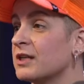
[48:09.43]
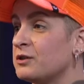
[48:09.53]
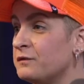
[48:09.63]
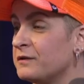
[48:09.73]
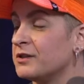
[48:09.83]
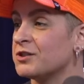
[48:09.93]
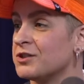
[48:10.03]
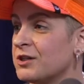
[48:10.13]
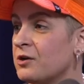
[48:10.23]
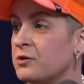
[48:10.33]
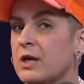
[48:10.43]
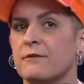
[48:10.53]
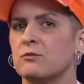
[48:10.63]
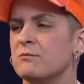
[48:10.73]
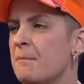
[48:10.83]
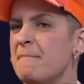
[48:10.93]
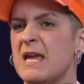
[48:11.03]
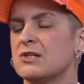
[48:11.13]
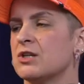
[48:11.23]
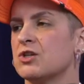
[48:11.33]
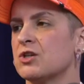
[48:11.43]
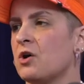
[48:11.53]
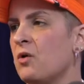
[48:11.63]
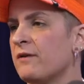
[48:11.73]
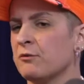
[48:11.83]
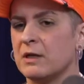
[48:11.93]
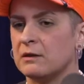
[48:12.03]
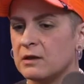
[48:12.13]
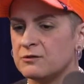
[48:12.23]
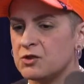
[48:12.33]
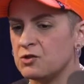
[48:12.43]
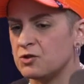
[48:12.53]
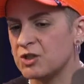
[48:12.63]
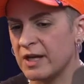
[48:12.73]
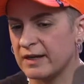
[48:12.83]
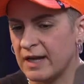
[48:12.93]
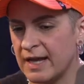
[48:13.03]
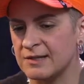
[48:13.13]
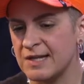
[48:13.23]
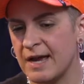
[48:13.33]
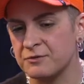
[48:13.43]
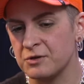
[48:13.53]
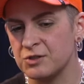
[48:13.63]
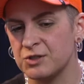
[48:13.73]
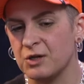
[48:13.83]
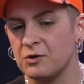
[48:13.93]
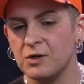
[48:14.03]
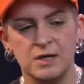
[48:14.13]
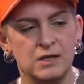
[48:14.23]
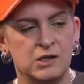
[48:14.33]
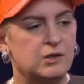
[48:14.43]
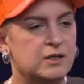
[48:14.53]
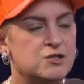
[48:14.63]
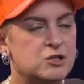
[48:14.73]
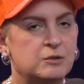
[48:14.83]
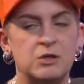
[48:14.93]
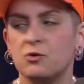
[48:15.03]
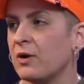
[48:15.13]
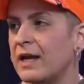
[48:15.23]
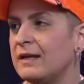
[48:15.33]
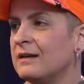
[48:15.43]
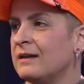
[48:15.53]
Like, you finish a show and you have an amazing show. Everybody loves you. You're shaking hands after the show. You're like, this is going to be great.